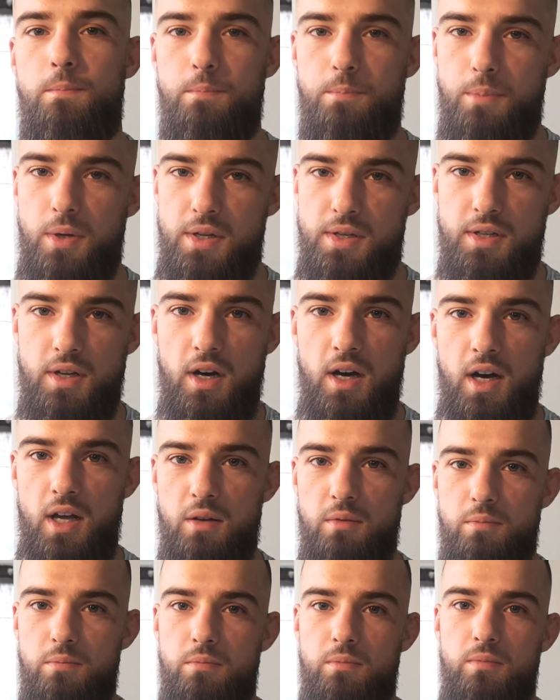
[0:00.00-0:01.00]
piss hot
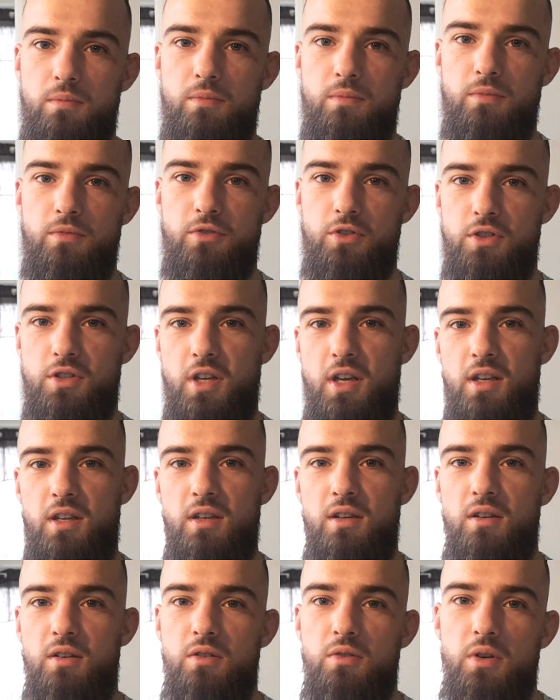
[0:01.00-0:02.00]
for
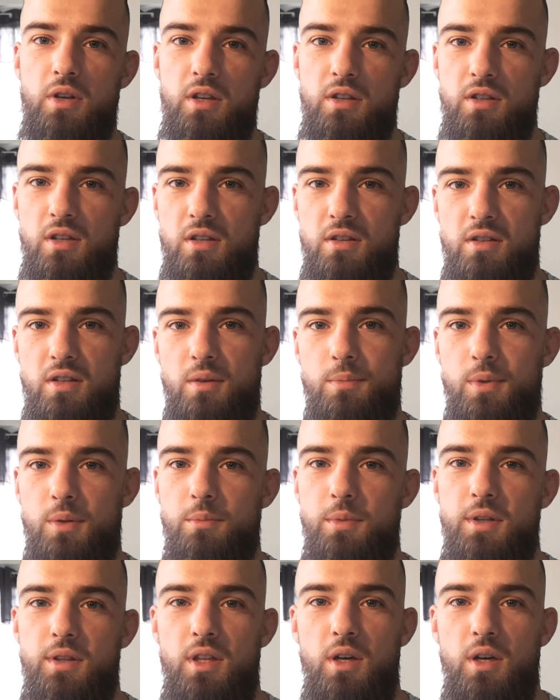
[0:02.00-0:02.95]
taking a creatine supplement